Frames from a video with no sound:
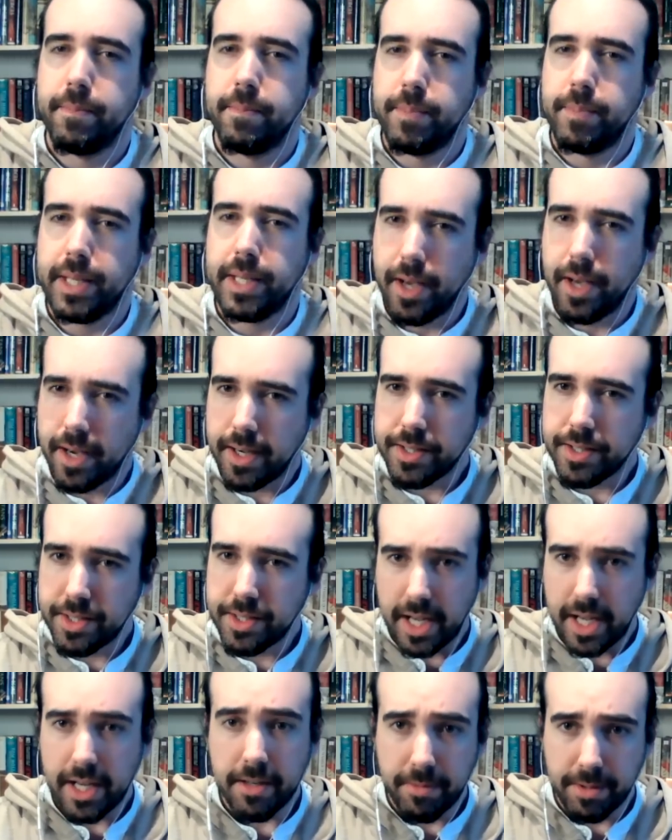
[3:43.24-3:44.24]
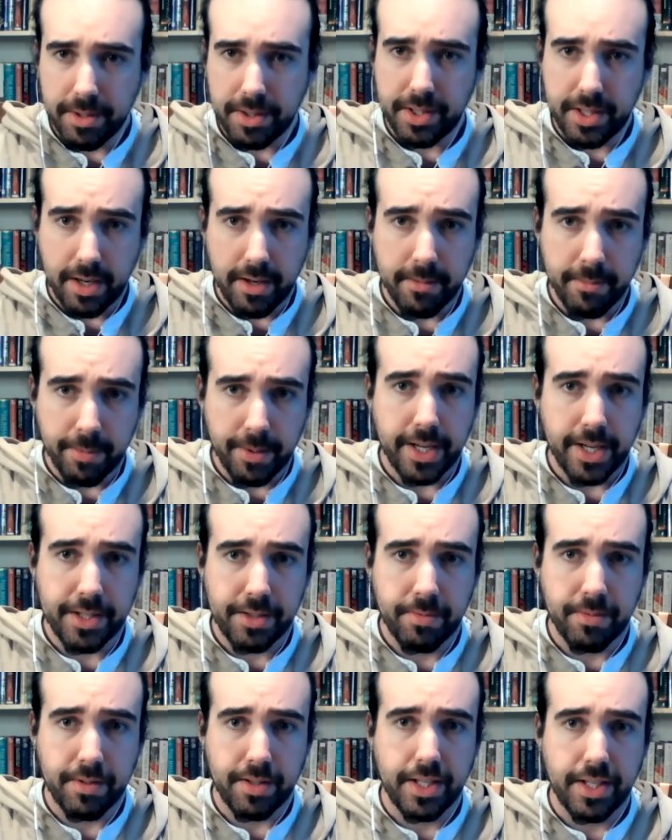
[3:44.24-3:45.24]
because Young was so
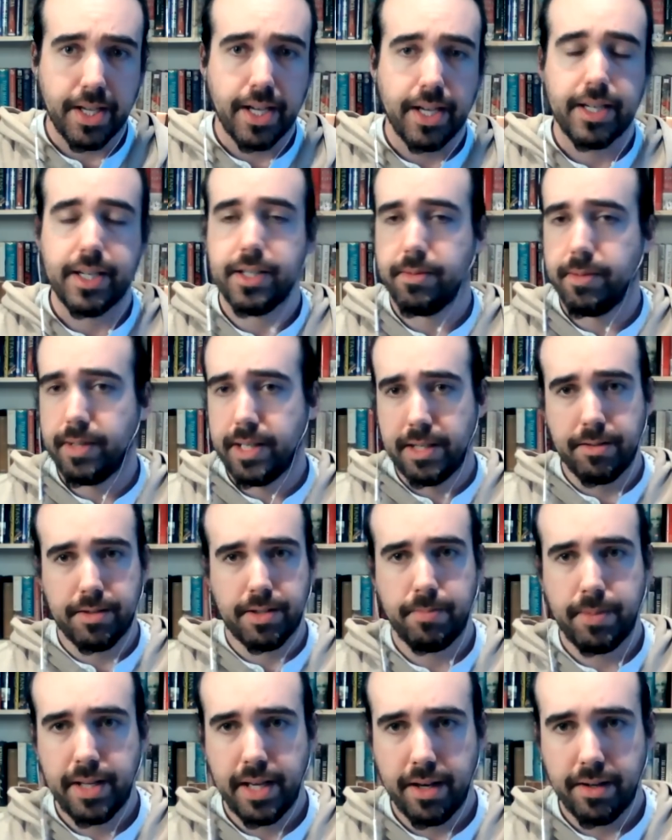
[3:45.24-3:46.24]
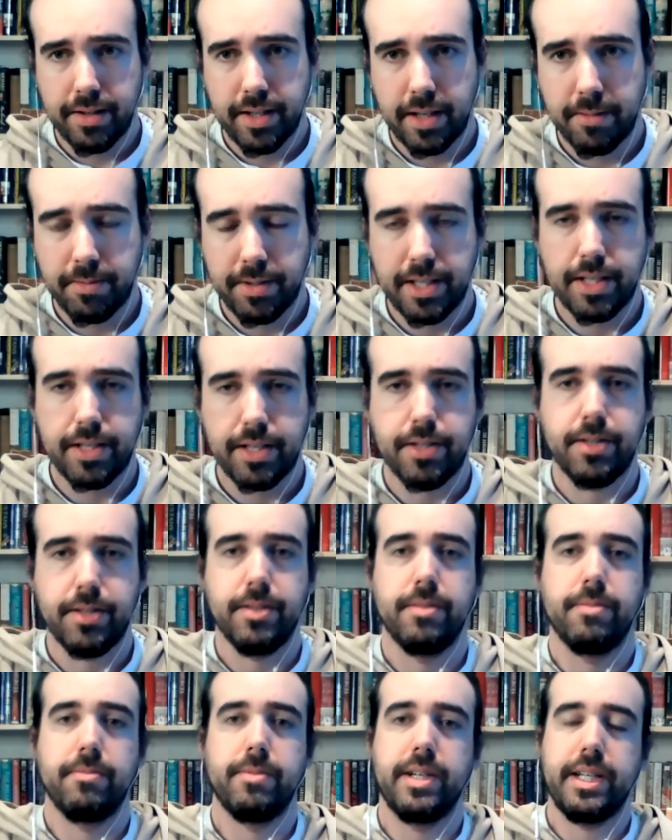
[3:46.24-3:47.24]
impressed with the Gurkhas when he was a P O W,
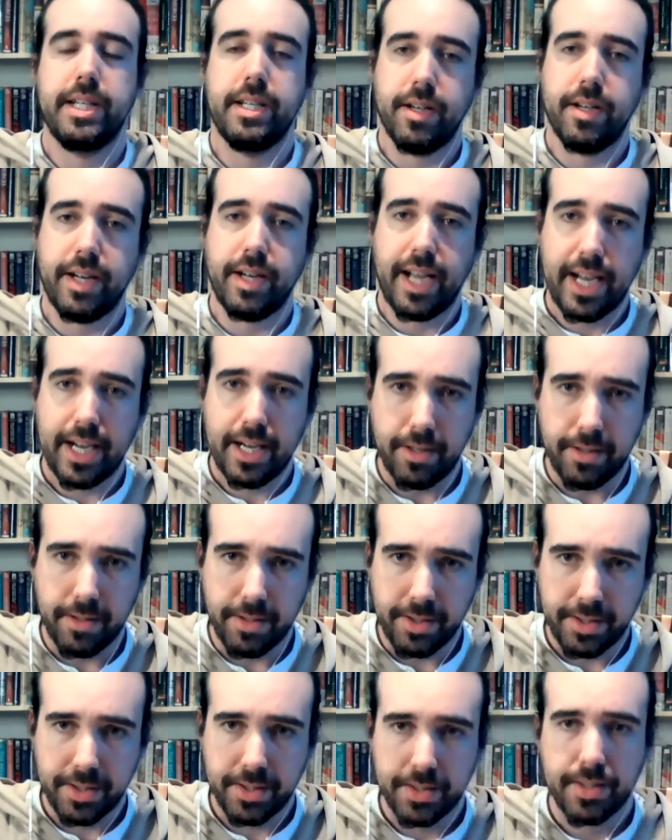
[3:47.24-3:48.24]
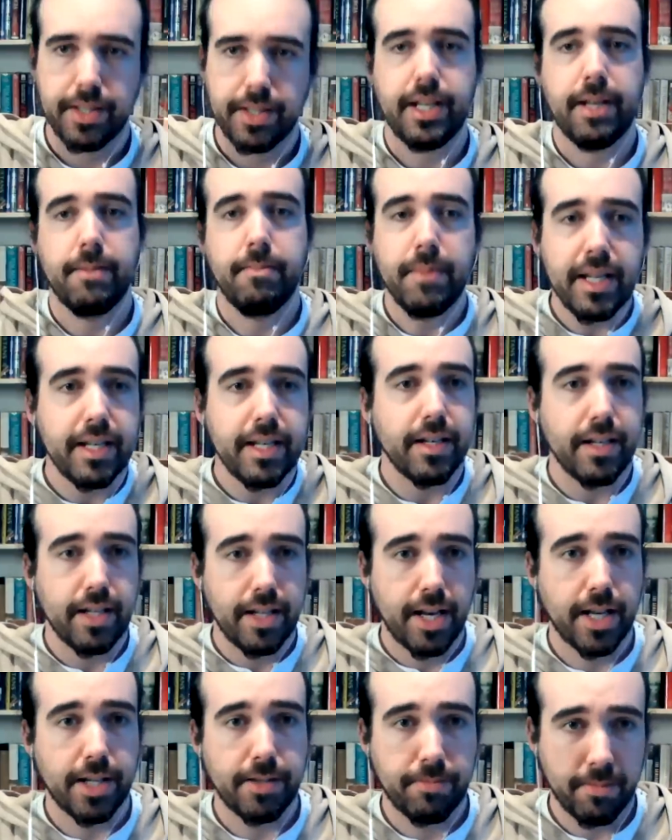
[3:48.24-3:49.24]
when he got out, he immediately
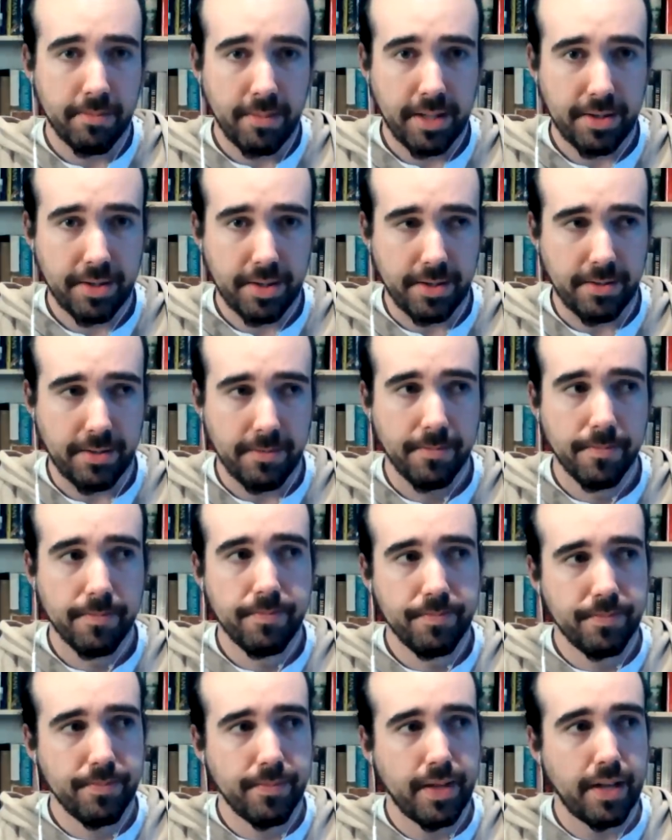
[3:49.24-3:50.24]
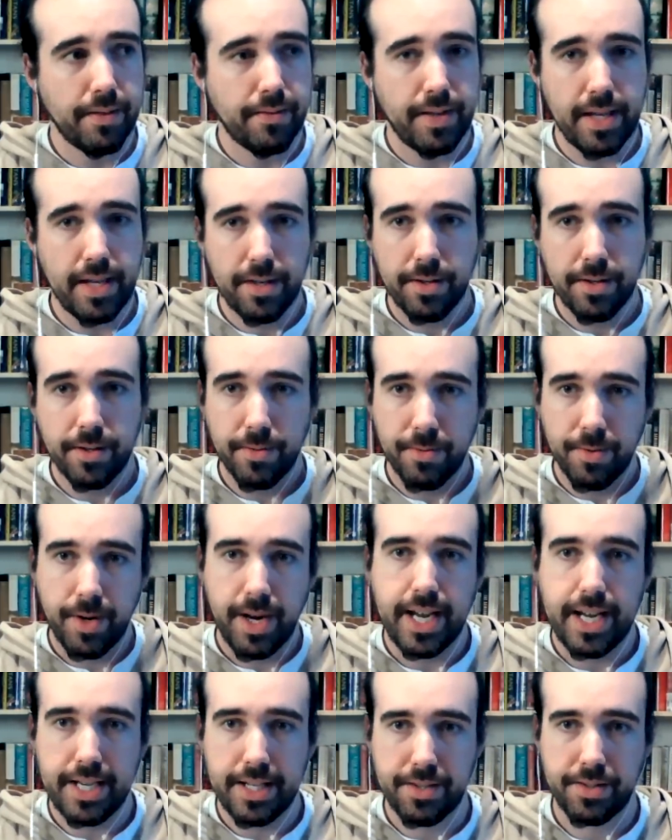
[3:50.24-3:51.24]
asked permission if he could
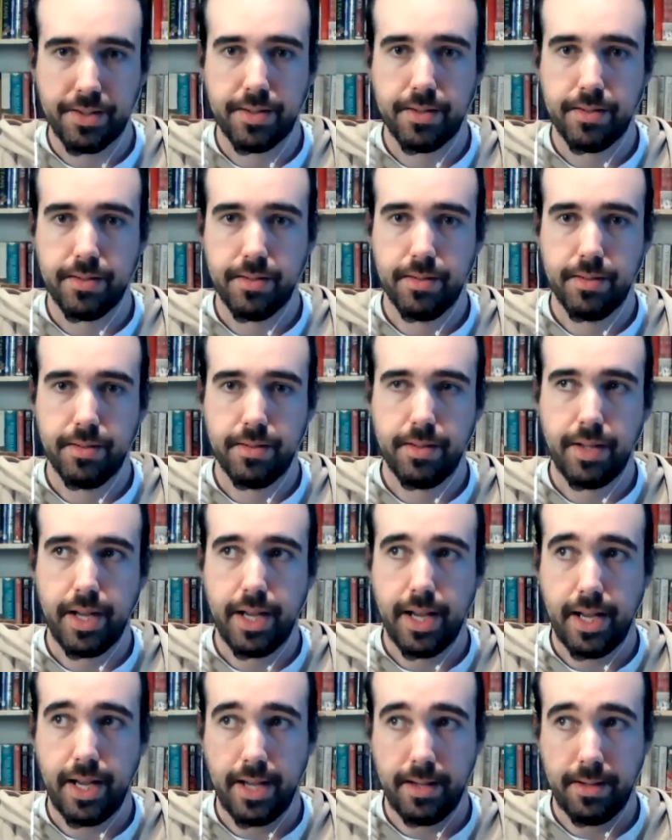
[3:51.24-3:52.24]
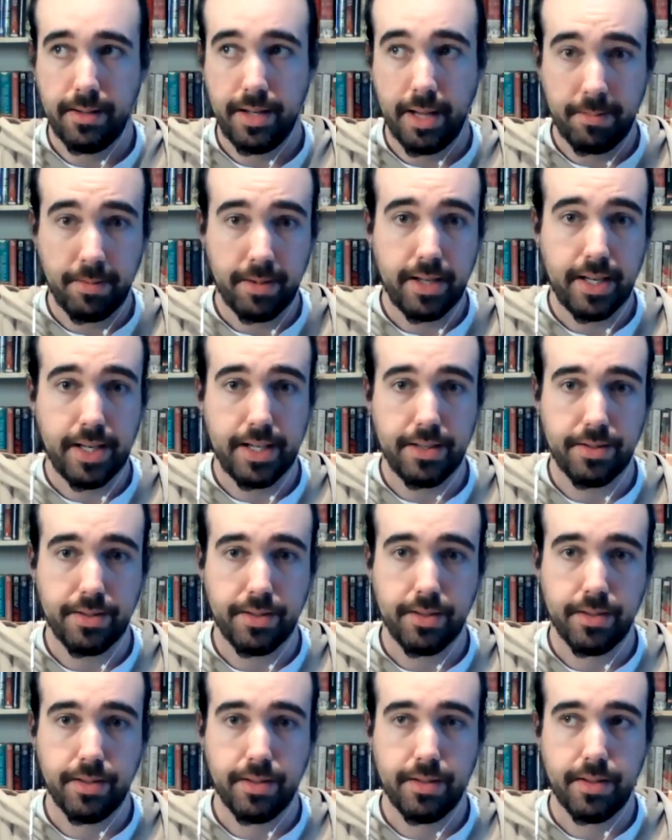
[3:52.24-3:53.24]
raise Uh, Nepalese,
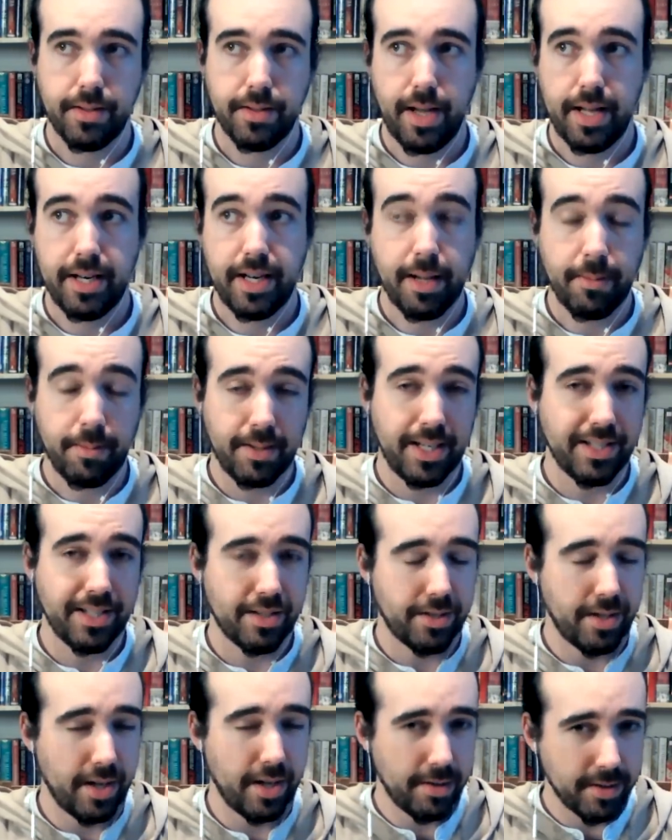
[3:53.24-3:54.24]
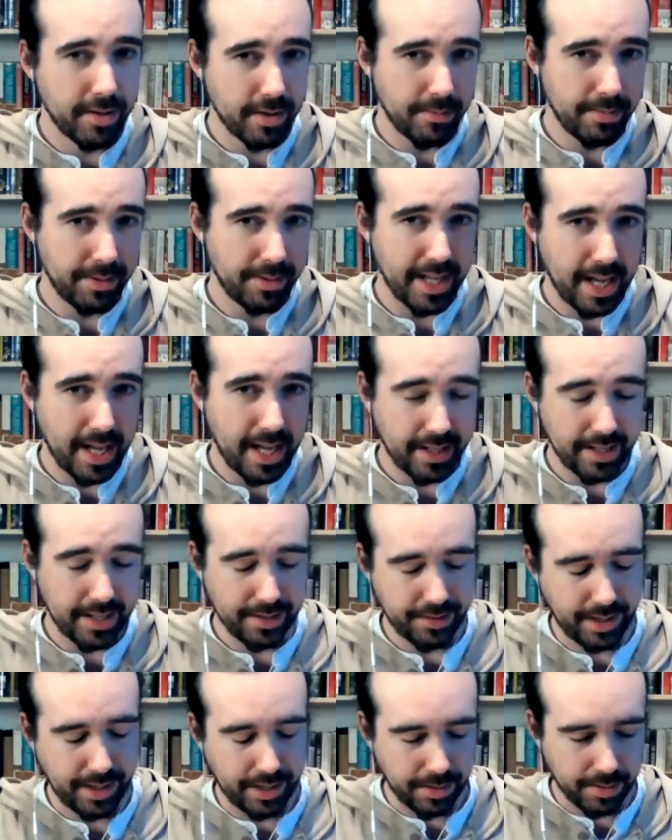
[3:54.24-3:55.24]
a Nepalese local battalion,
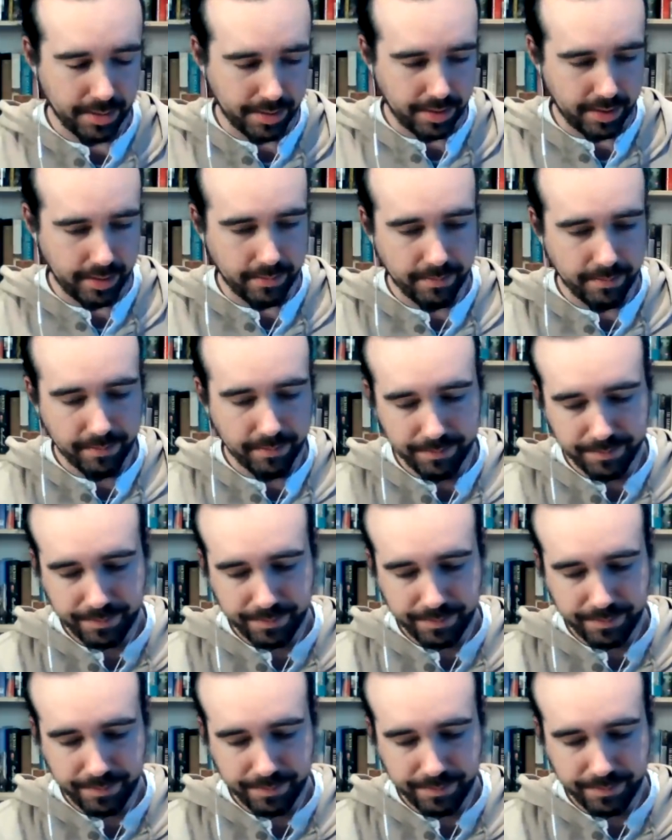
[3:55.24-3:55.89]
as they called them,